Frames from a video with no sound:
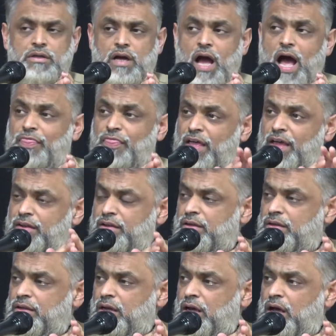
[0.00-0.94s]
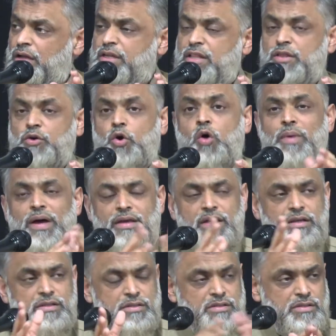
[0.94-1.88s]
and then under the
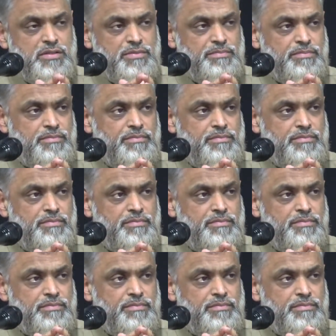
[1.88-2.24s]
Umayyads,